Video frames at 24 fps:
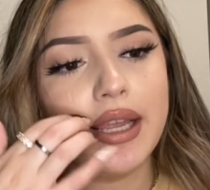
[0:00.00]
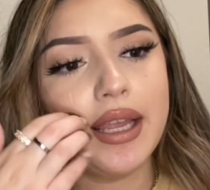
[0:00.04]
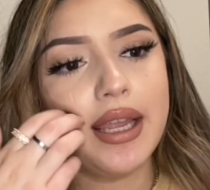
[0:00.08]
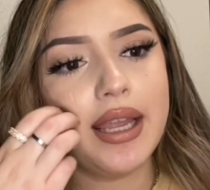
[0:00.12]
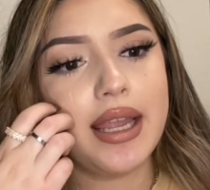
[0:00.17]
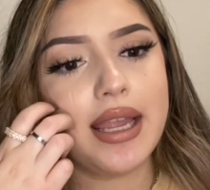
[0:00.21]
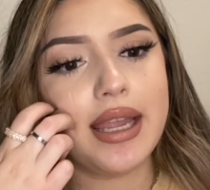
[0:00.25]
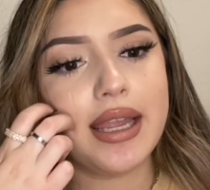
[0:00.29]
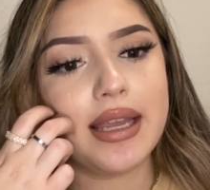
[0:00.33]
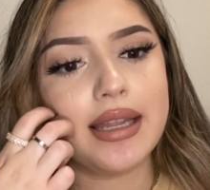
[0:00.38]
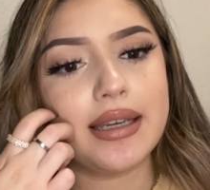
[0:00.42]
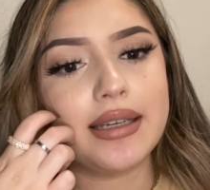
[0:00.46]

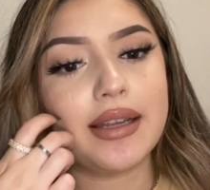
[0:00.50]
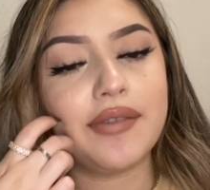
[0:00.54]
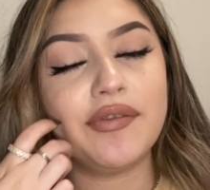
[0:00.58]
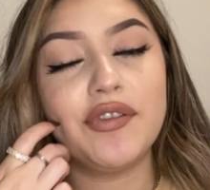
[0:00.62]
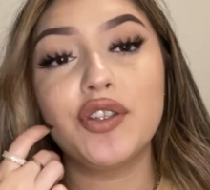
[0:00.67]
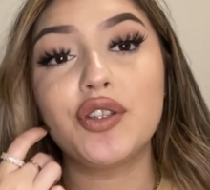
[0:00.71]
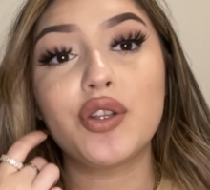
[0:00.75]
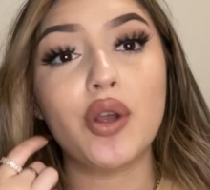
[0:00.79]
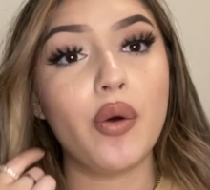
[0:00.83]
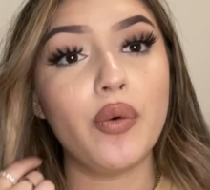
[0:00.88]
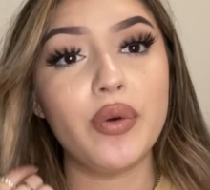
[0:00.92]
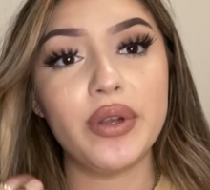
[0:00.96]
and I've
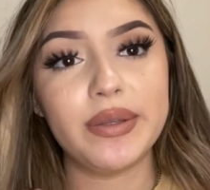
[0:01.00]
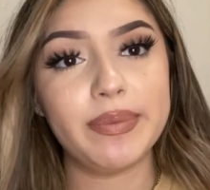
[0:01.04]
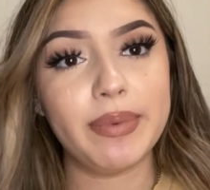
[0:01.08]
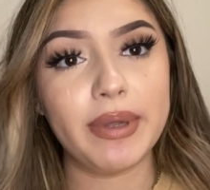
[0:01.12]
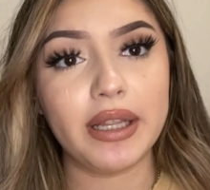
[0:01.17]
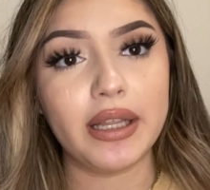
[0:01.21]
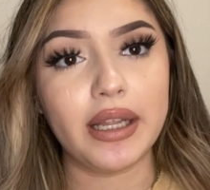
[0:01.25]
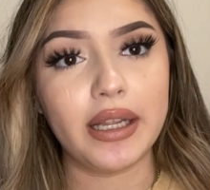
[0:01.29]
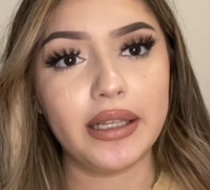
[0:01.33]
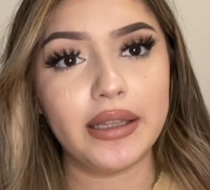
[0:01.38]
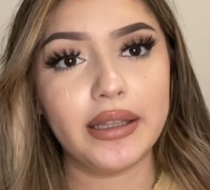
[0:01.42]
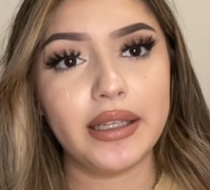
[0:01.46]
just always been
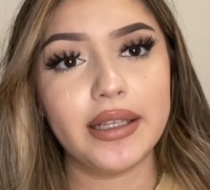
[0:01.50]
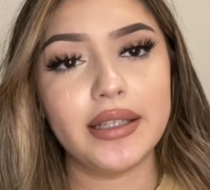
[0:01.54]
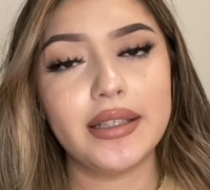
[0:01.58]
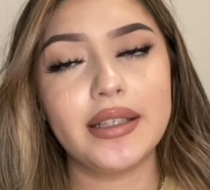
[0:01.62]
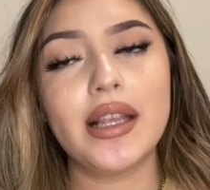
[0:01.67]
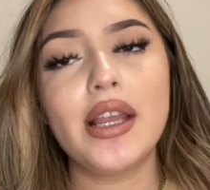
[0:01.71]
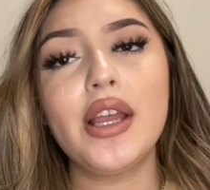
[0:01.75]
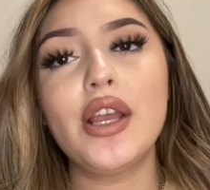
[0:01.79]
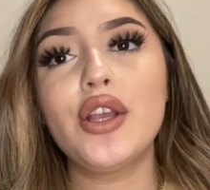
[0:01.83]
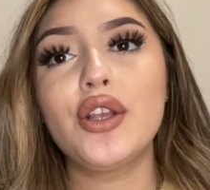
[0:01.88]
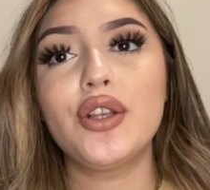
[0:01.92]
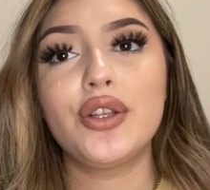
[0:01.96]
like this.
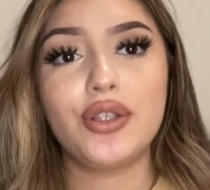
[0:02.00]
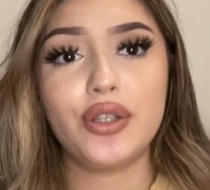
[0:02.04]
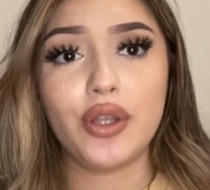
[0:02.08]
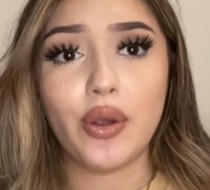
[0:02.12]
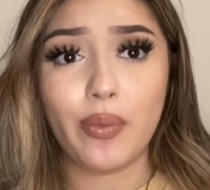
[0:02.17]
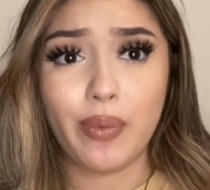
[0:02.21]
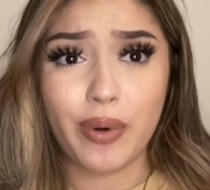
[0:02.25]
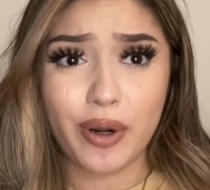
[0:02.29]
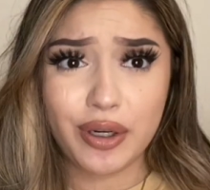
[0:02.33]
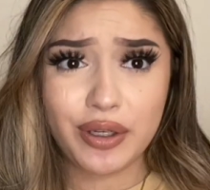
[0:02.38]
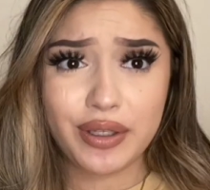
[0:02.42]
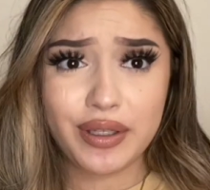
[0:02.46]
So
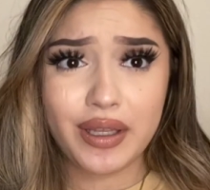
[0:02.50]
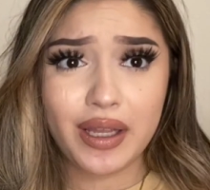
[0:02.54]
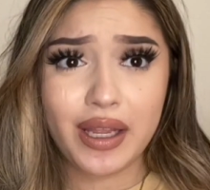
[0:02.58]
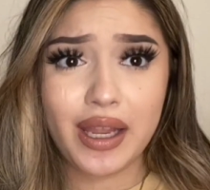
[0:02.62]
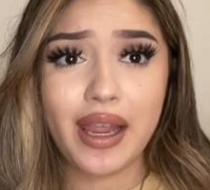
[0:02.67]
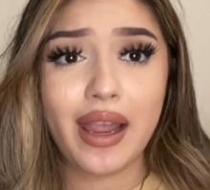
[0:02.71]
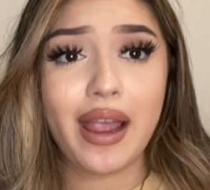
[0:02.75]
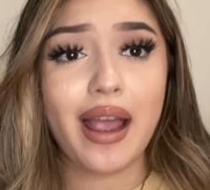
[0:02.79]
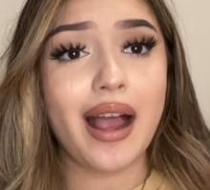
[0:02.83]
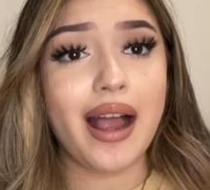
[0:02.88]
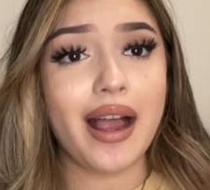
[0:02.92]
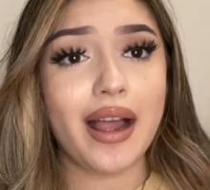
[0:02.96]

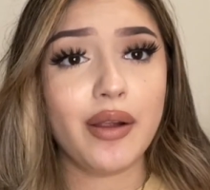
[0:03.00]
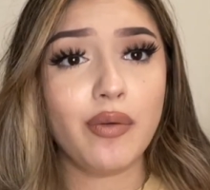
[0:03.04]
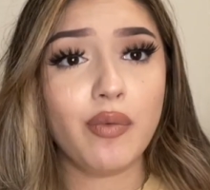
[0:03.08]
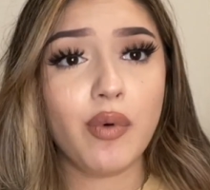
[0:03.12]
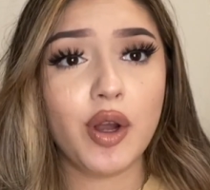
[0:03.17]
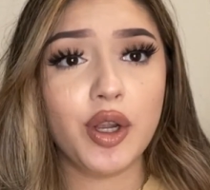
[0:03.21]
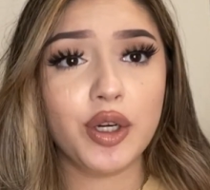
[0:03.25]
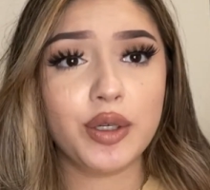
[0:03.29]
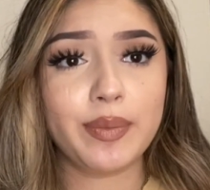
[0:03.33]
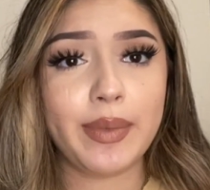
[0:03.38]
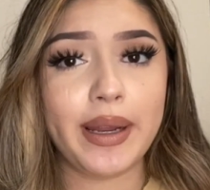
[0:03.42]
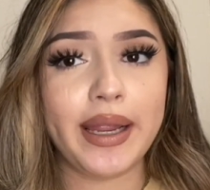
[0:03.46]
personally, I
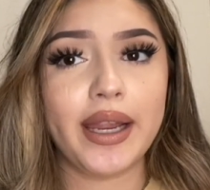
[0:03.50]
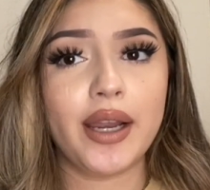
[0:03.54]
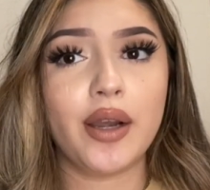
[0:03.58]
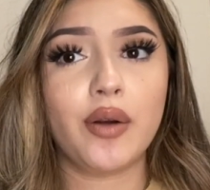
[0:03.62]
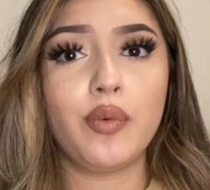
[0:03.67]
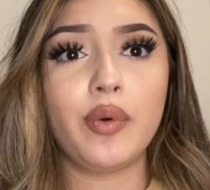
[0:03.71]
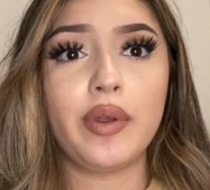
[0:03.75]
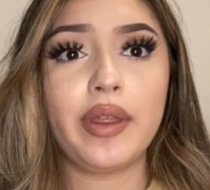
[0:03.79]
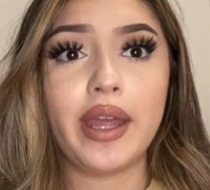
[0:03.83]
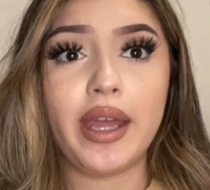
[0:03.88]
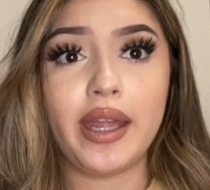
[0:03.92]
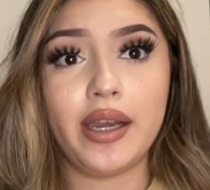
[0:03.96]
wash my hair
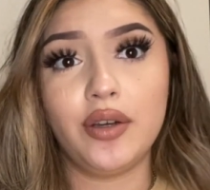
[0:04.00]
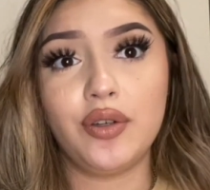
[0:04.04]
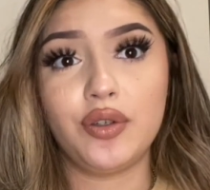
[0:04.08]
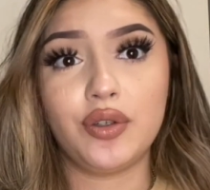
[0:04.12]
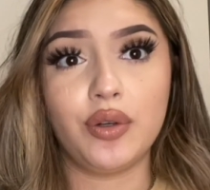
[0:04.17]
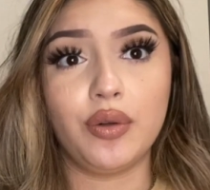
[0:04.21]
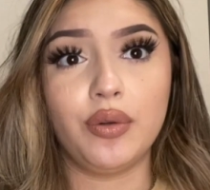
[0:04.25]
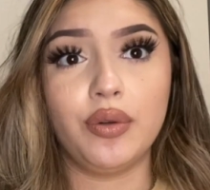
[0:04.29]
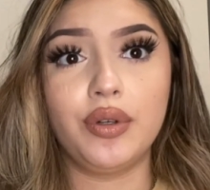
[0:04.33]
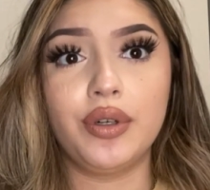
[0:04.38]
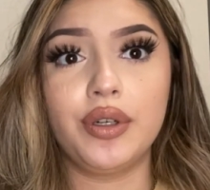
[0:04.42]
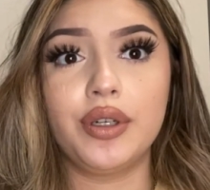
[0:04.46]
with Head and
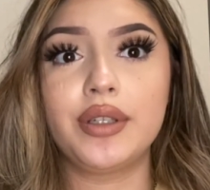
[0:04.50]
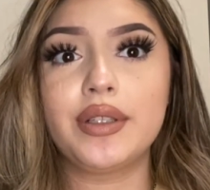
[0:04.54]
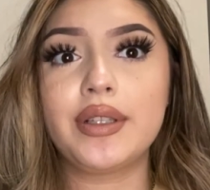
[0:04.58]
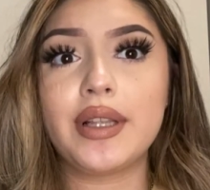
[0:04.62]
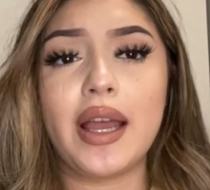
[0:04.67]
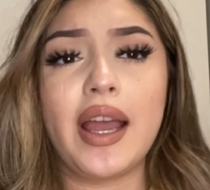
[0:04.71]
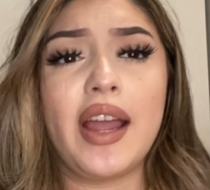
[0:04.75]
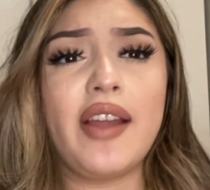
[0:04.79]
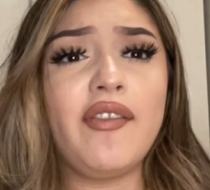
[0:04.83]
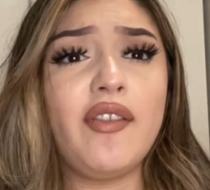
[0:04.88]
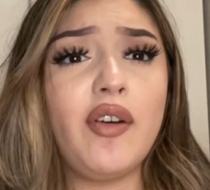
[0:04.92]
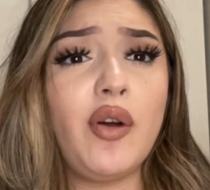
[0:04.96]
Shoulders.
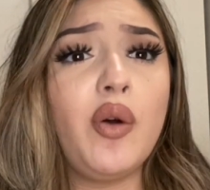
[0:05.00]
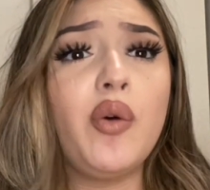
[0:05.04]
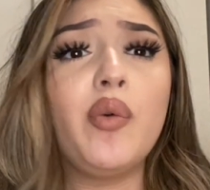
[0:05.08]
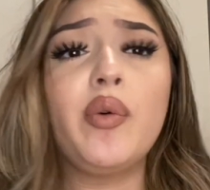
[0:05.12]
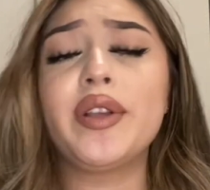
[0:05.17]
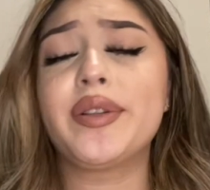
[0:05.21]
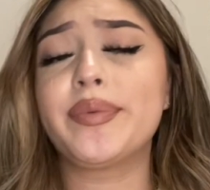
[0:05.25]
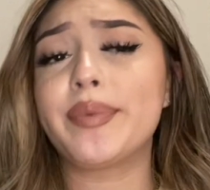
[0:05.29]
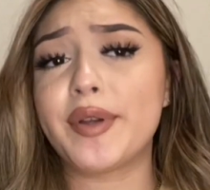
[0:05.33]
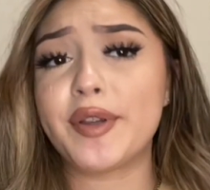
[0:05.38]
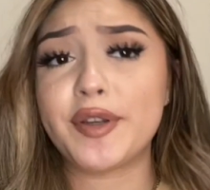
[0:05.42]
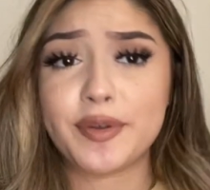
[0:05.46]
I've
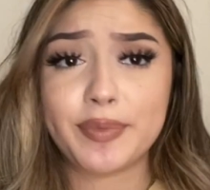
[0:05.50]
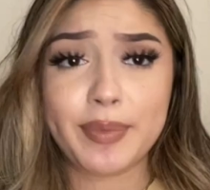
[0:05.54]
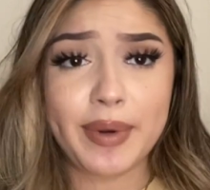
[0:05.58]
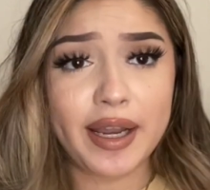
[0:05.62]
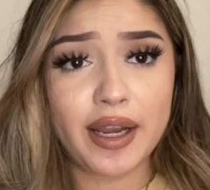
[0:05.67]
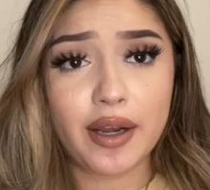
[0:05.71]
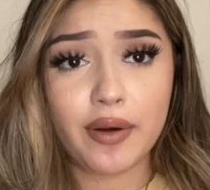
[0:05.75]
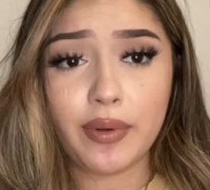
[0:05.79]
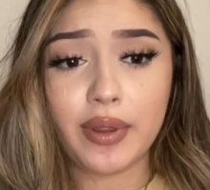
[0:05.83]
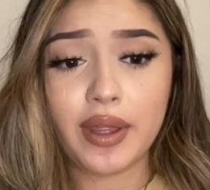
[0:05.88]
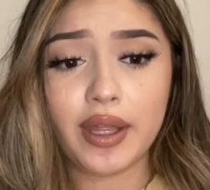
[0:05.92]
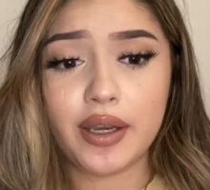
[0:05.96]
always washed my
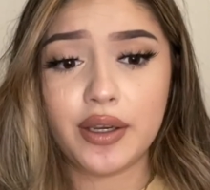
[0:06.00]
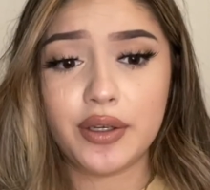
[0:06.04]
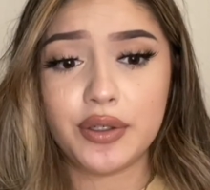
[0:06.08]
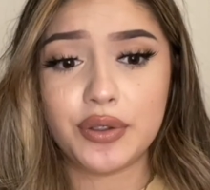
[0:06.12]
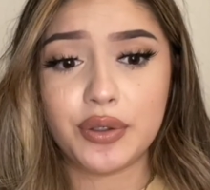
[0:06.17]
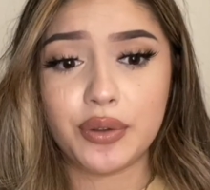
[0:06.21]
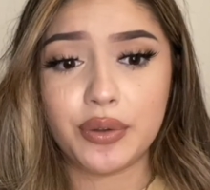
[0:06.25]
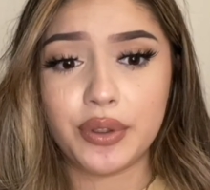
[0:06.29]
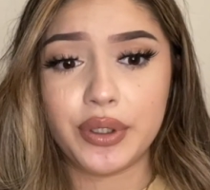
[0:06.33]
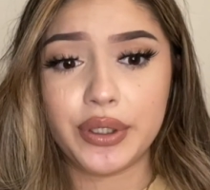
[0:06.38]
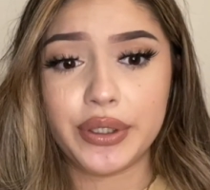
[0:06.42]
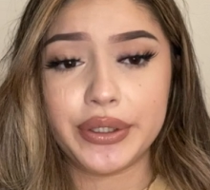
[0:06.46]
hair with Head and
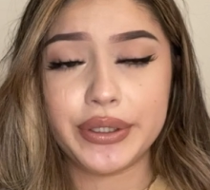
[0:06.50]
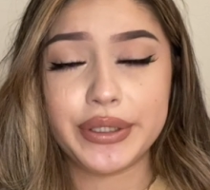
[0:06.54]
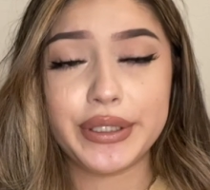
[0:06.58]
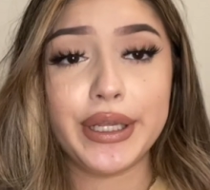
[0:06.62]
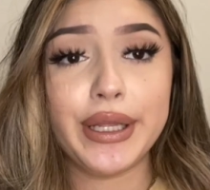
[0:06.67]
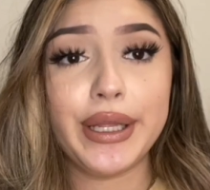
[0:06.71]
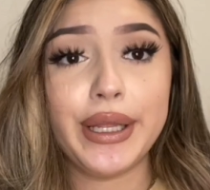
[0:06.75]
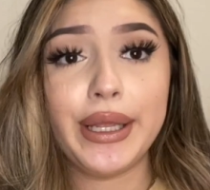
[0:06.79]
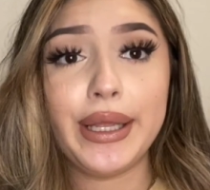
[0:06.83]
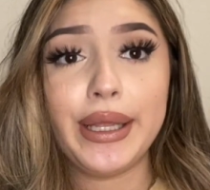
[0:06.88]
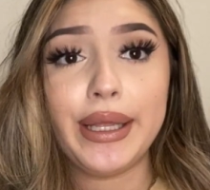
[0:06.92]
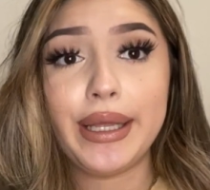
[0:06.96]
Shoulders.
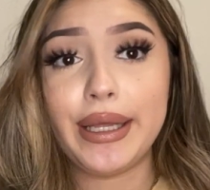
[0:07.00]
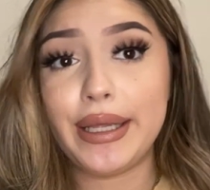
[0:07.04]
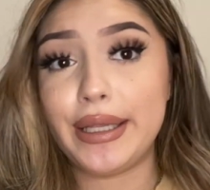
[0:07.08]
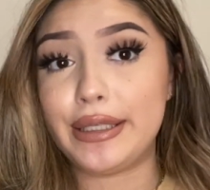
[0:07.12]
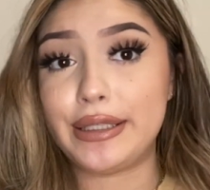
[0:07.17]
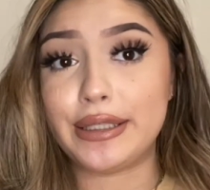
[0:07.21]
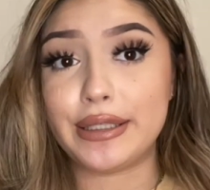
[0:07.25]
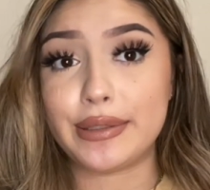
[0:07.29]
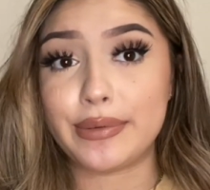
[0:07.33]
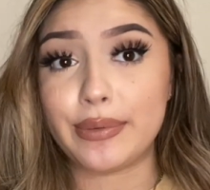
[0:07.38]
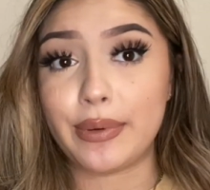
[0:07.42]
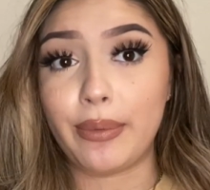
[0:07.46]
It's
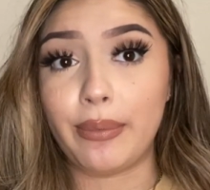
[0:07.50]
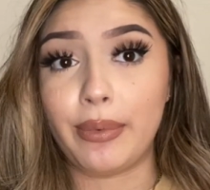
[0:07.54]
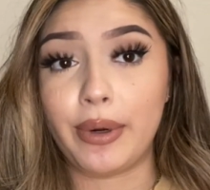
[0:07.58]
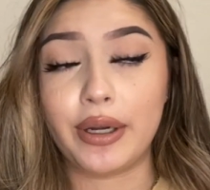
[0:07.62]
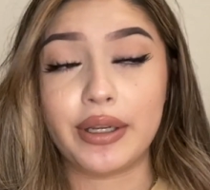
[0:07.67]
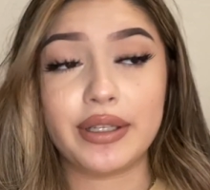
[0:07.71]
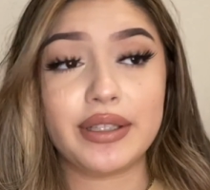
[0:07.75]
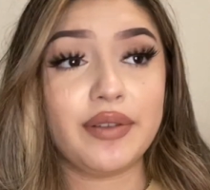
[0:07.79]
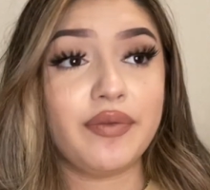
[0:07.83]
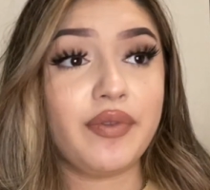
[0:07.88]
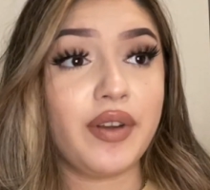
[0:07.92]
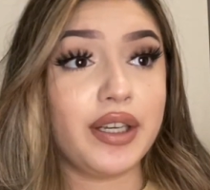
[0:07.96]
just what
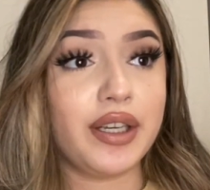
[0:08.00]
works. If I